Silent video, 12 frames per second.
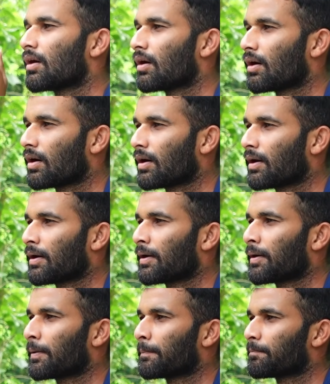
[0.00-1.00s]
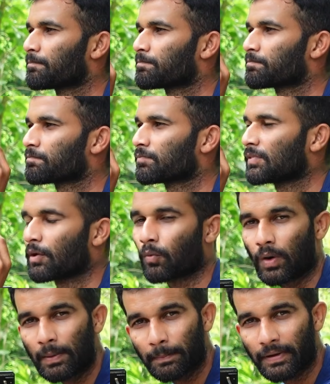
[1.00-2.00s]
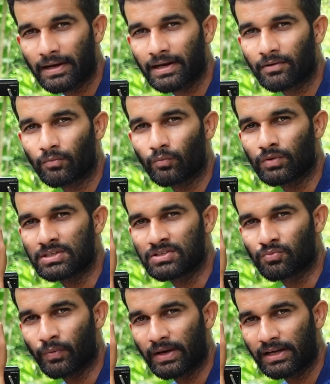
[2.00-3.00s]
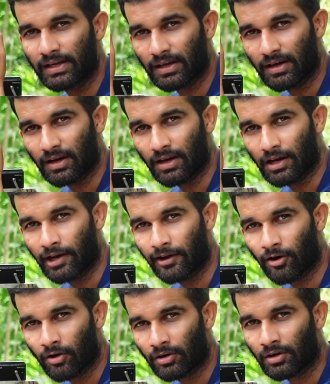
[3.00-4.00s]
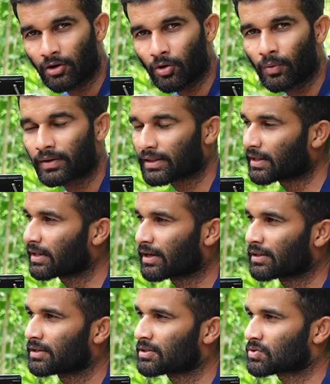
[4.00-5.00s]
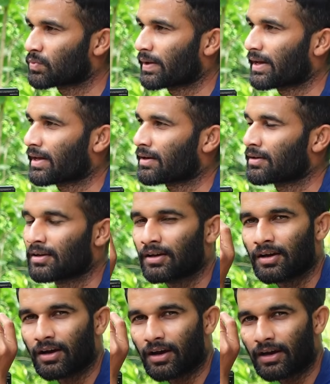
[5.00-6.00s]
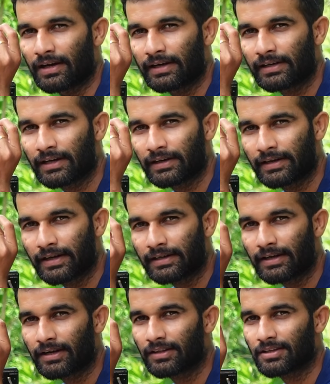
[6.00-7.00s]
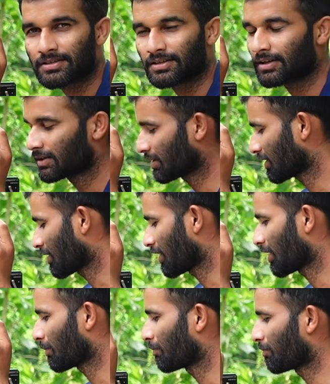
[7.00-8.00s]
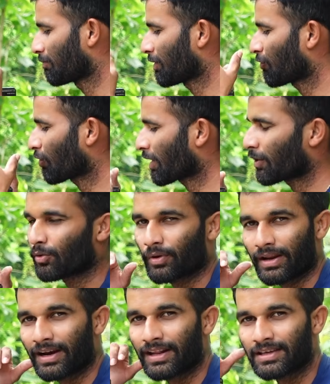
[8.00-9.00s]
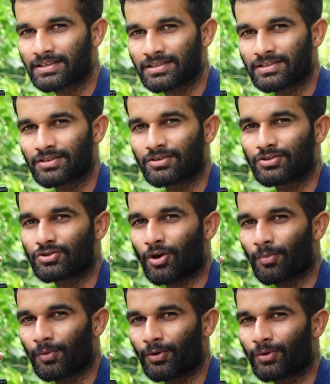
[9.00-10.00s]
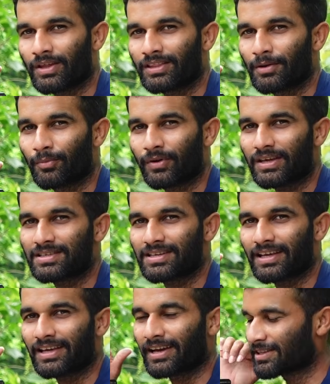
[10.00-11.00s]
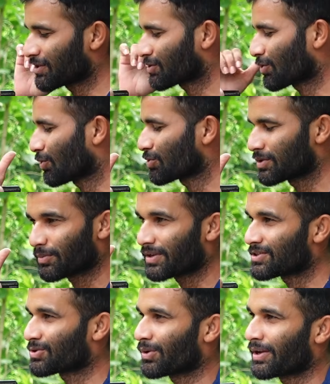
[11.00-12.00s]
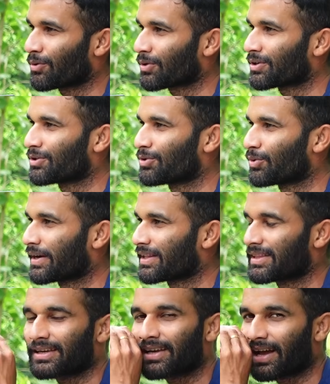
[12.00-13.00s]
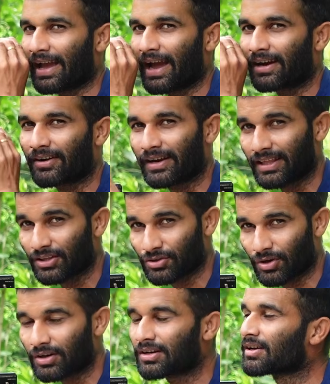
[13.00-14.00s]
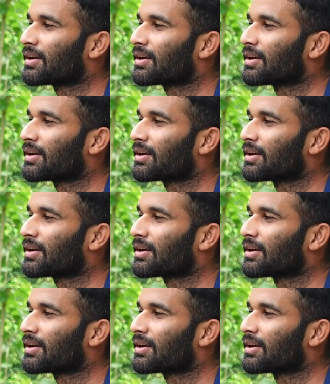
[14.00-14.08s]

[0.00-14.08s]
the one pellet which went a lot lower than the others were a little dented in the skirt. Before I could realize, stop loading the breech, like I just closed the breech, so I couldn't do anything. I had to take the shot.